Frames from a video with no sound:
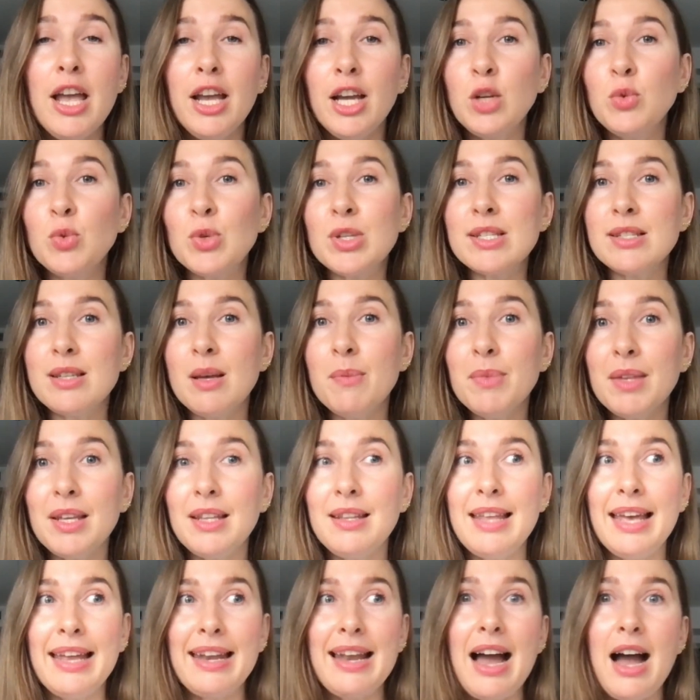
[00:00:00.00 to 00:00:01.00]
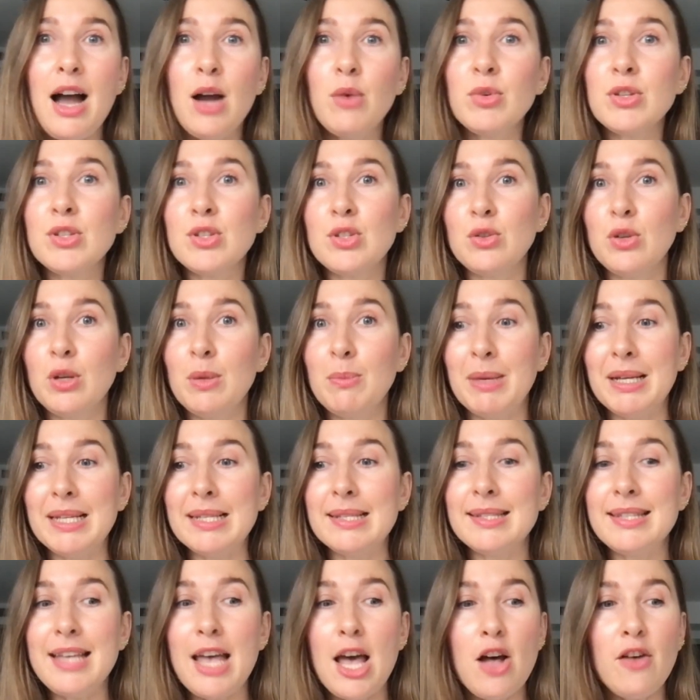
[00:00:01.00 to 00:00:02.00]
It was something that I was doing
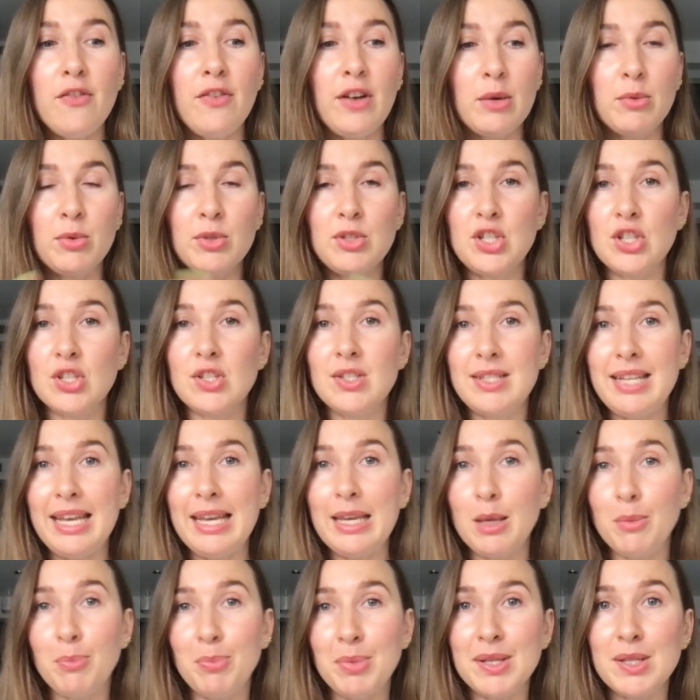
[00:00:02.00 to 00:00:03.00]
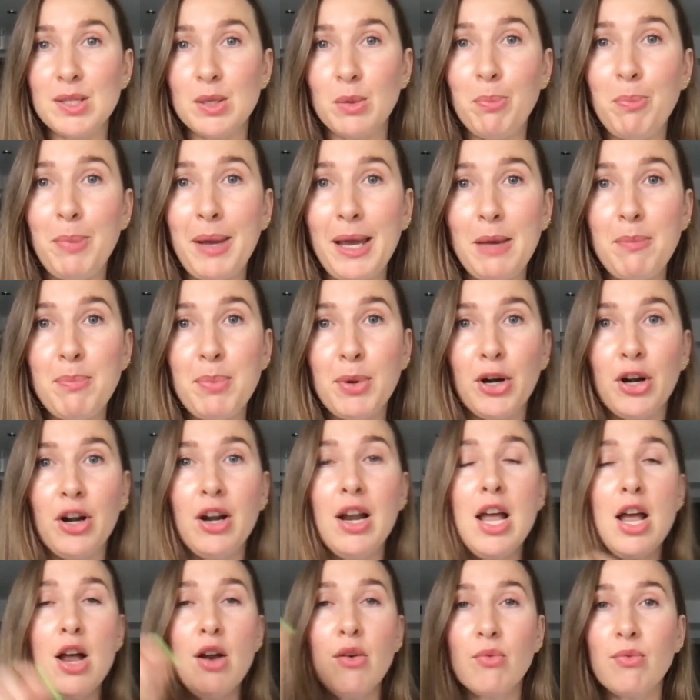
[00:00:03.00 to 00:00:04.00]
myself. I would just take a piece of paper,
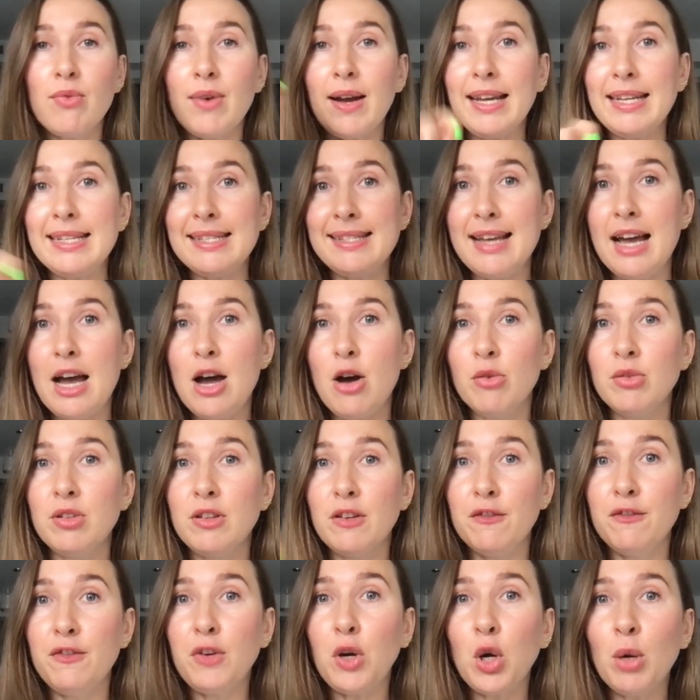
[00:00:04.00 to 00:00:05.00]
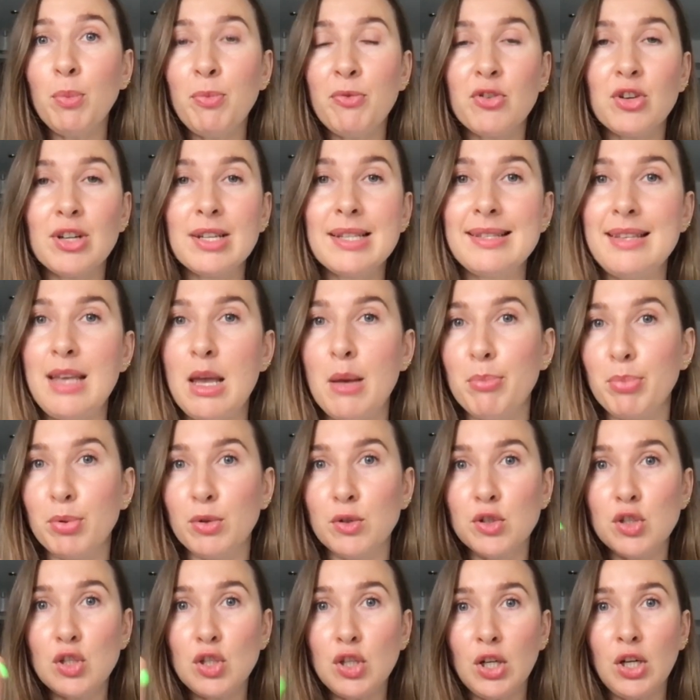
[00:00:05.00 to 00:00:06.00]
write down the verb, for
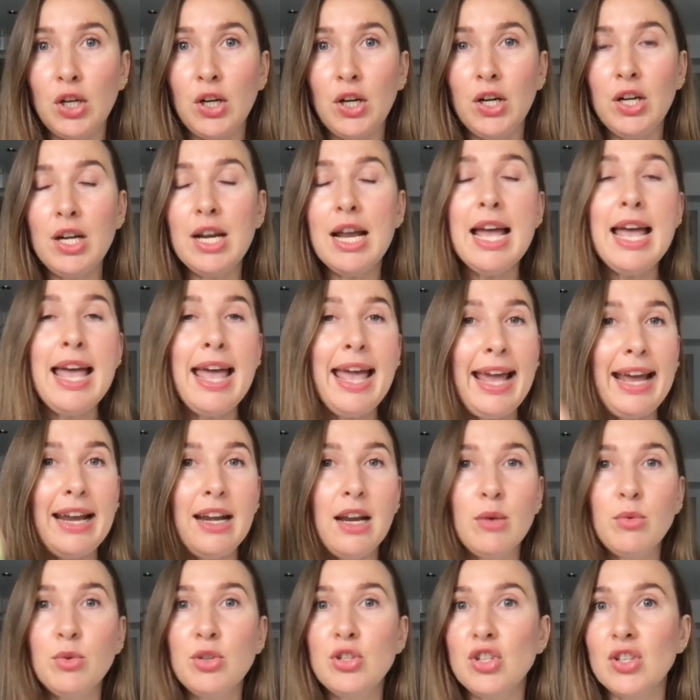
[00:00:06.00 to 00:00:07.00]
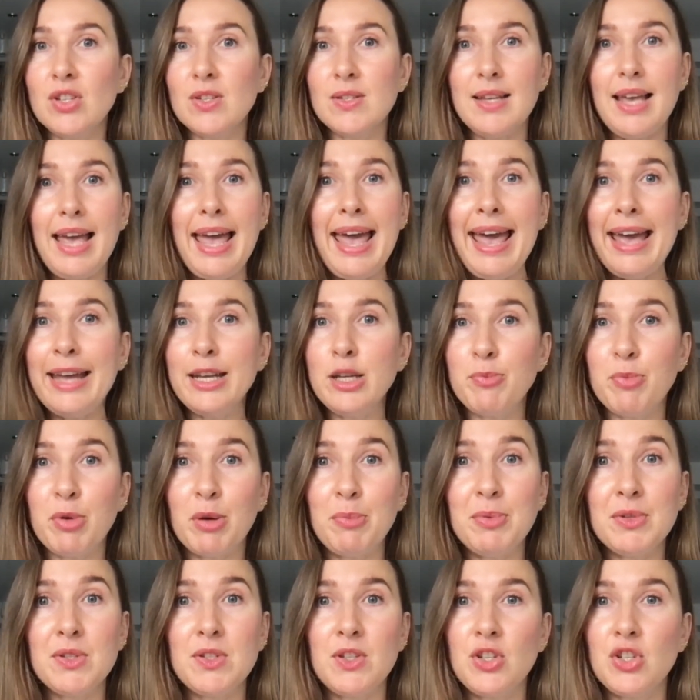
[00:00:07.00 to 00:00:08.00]
example, turn, and I would just add
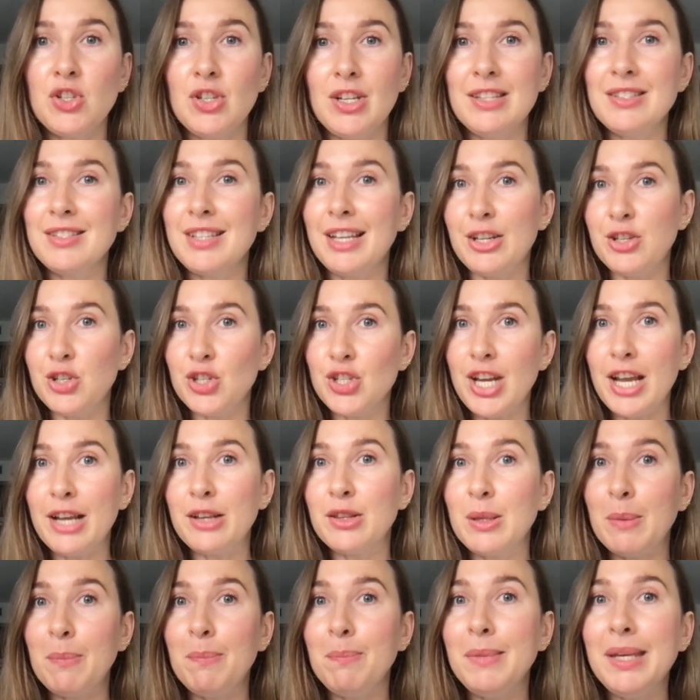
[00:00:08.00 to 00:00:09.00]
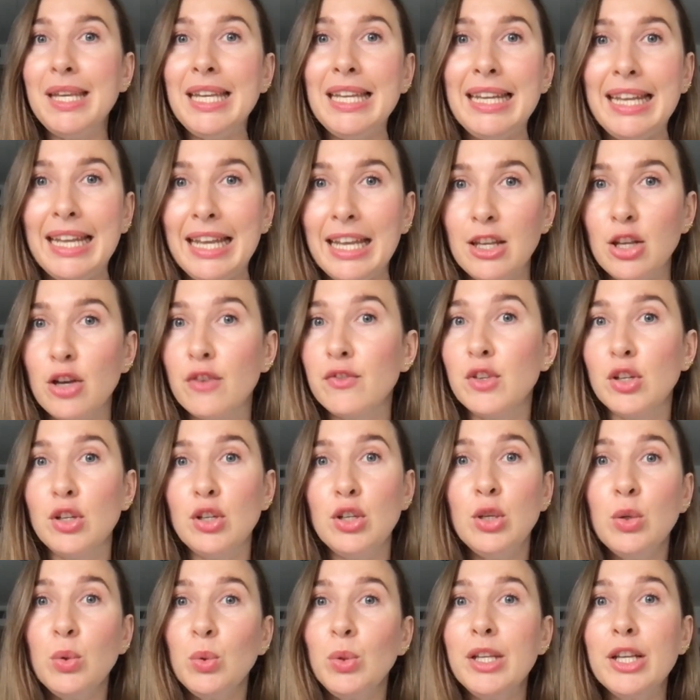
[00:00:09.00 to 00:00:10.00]
prepositions and check the meaning of the
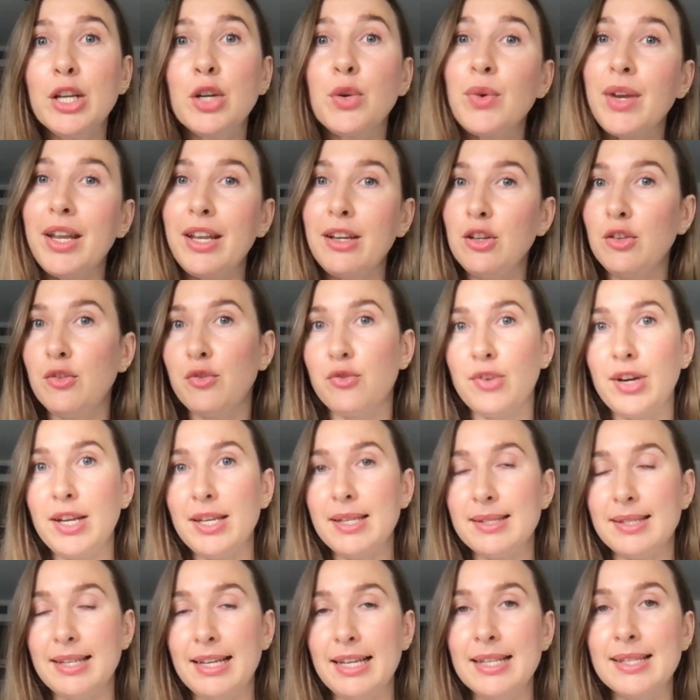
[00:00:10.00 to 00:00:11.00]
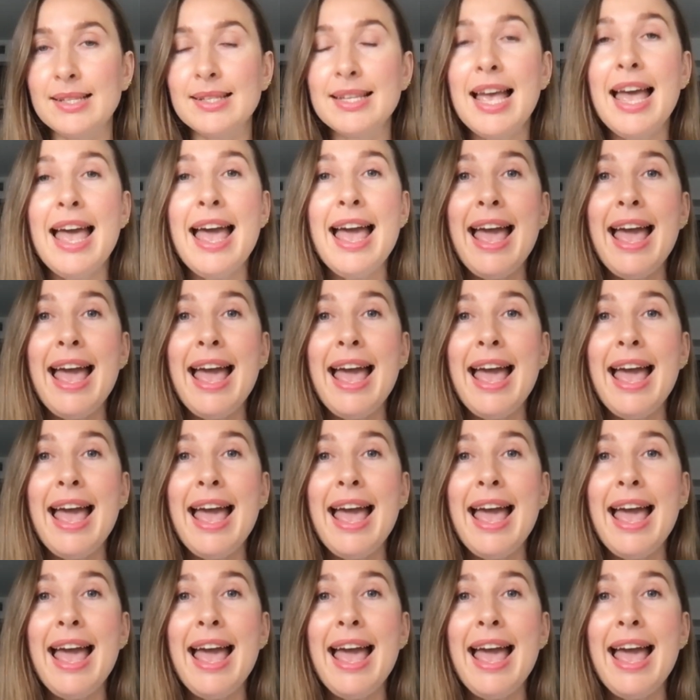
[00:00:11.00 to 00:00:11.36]
newly created phrases.